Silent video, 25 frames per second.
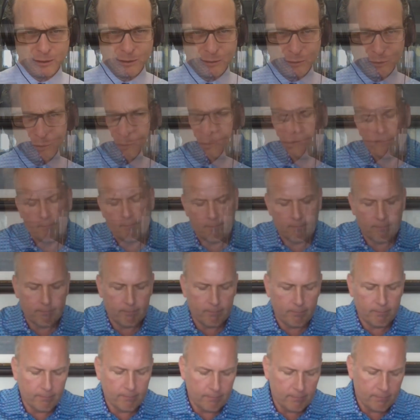to
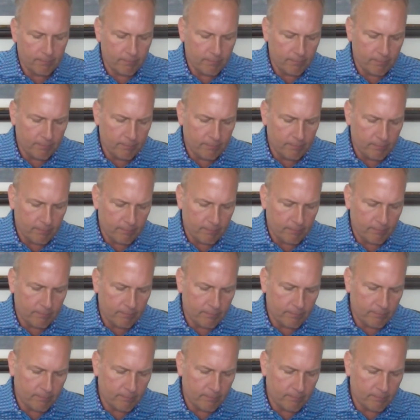earn business,